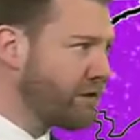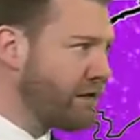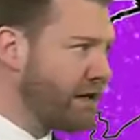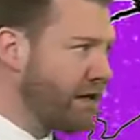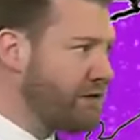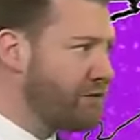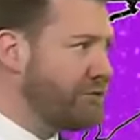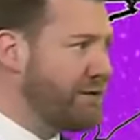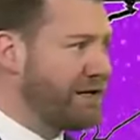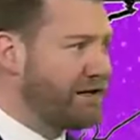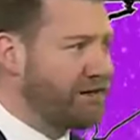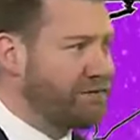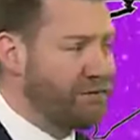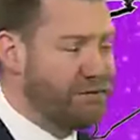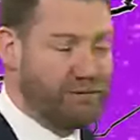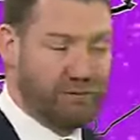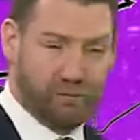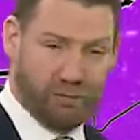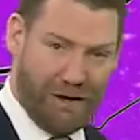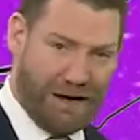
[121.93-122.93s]
It'll mix
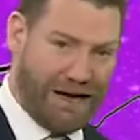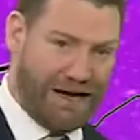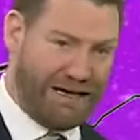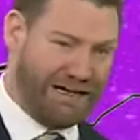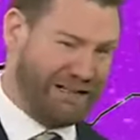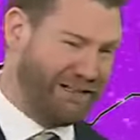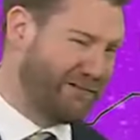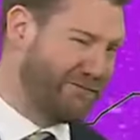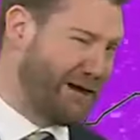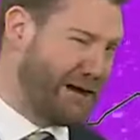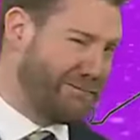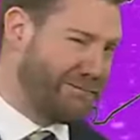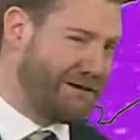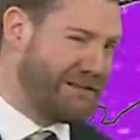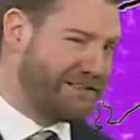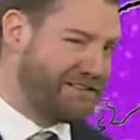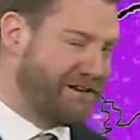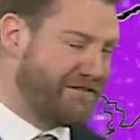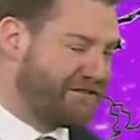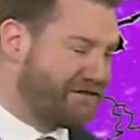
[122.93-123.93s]
with rain. There might be
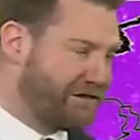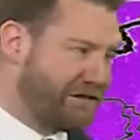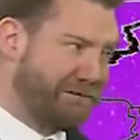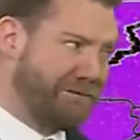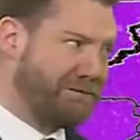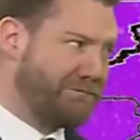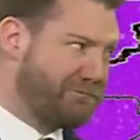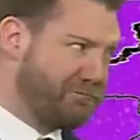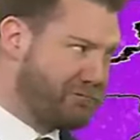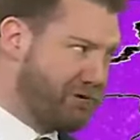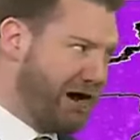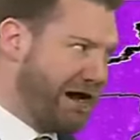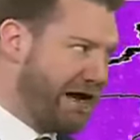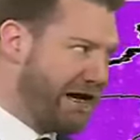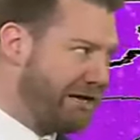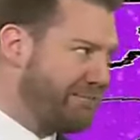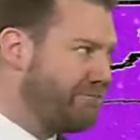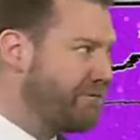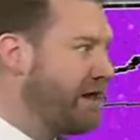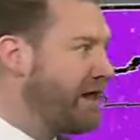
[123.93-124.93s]
some sleet, and
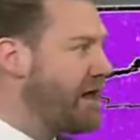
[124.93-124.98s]
rain